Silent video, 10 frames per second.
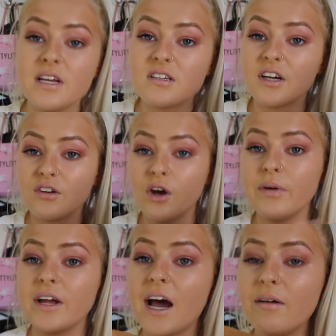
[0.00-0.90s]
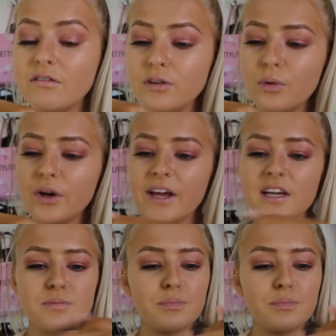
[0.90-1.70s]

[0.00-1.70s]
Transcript: miss, like, knowing how everyone is.